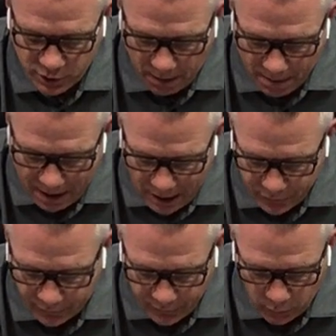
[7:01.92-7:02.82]
my mouth,
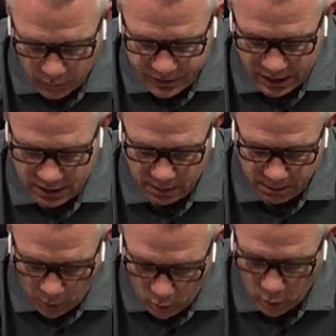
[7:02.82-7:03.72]
and the Lord said to me,
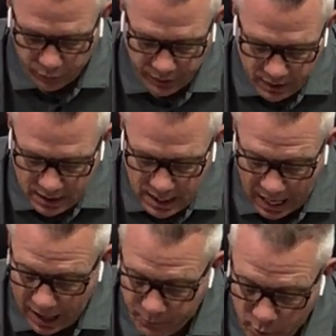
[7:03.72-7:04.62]
Behold,
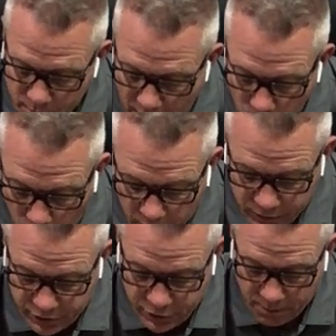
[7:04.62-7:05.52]
I have put my
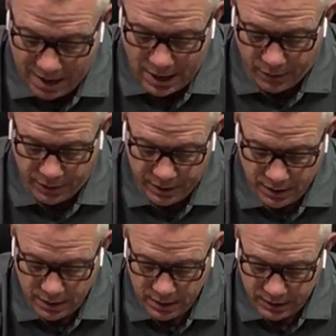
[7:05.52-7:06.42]
words in your mouth.
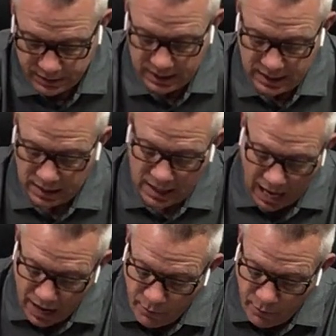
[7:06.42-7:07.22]
See, I have